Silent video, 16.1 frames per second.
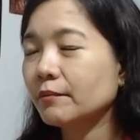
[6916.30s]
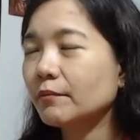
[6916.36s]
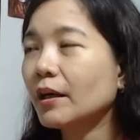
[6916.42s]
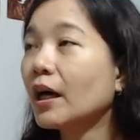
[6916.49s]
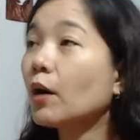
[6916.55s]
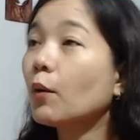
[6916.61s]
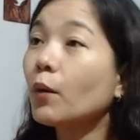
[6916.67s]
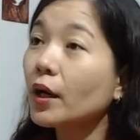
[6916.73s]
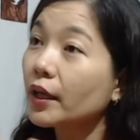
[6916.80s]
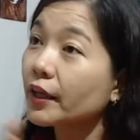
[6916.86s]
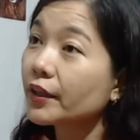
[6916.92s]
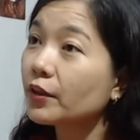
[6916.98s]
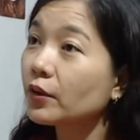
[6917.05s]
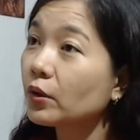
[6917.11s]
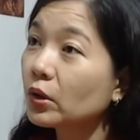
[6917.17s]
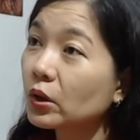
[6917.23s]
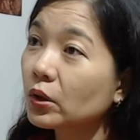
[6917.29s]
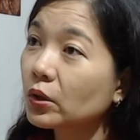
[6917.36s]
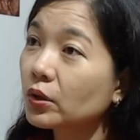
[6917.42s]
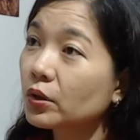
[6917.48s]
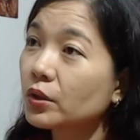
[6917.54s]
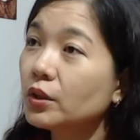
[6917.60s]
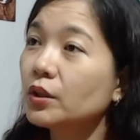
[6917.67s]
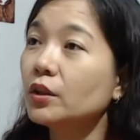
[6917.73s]
Maawa kayo,
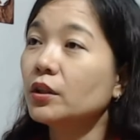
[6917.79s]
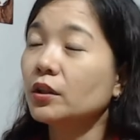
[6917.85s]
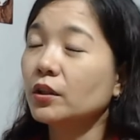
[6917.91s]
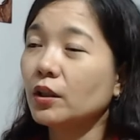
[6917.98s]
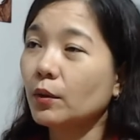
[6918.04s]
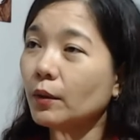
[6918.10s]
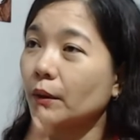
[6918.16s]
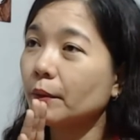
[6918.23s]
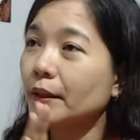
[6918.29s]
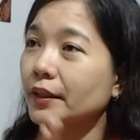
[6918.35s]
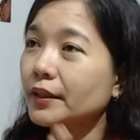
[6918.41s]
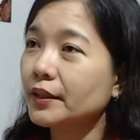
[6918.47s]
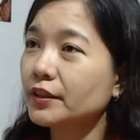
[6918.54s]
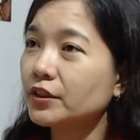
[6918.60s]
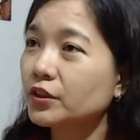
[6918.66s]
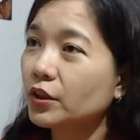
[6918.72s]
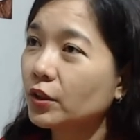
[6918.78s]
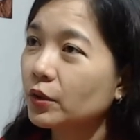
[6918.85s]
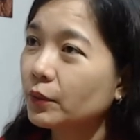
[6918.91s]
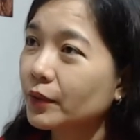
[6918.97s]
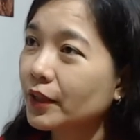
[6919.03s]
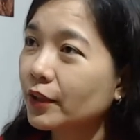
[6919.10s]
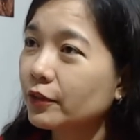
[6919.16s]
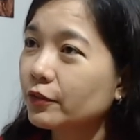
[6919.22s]
kawawa this dog
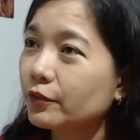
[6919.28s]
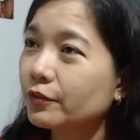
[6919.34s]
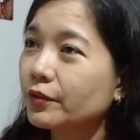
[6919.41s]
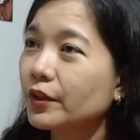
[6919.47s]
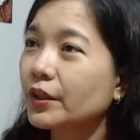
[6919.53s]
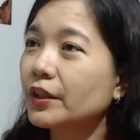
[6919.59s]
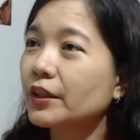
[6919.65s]
without fur,